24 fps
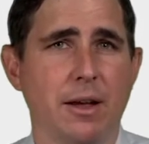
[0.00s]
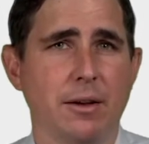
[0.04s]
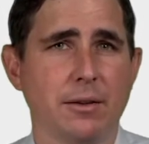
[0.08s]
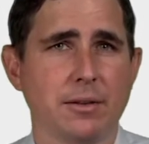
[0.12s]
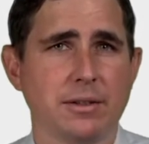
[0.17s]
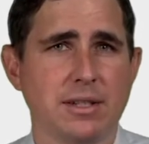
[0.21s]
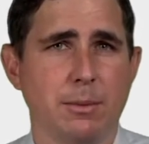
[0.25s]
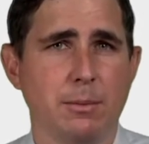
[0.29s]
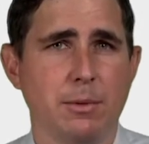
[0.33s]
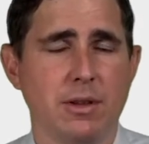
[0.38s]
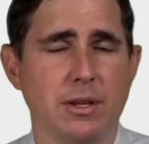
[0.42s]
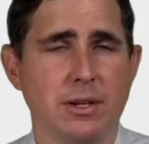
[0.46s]

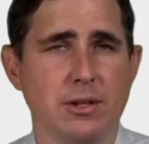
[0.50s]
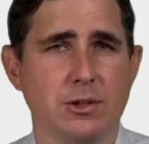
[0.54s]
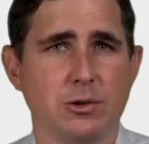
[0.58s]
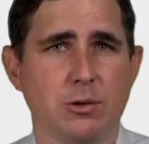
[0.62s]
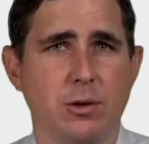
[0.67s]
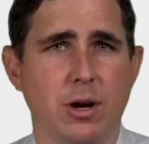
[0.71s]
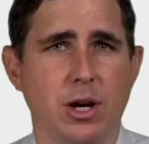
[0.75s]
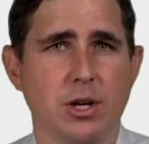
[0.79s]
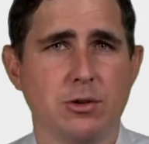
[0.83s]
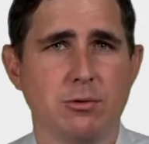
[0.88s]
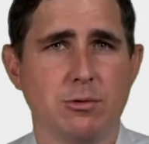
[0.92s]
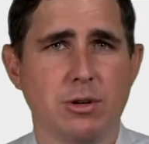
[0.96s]
some of these
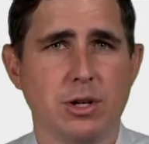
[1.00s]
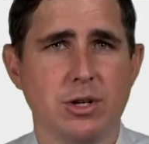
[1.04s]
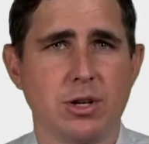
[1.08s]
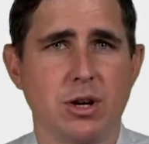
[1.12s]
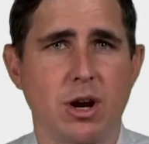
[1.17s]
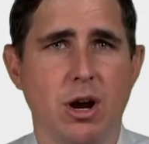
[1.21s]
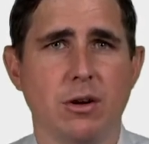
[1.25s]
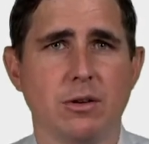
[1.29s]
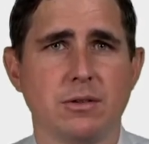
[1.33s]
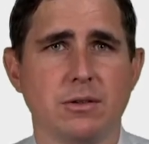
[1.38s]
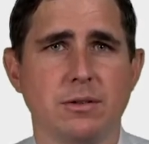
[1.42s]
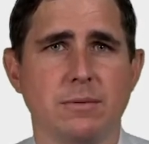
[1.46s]
treasury
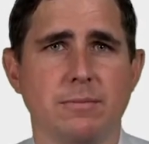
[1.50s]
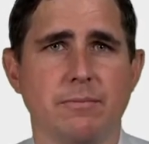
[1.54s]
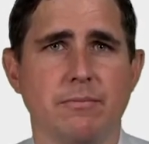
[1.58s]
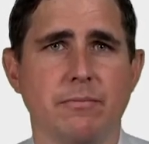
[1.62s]
shares.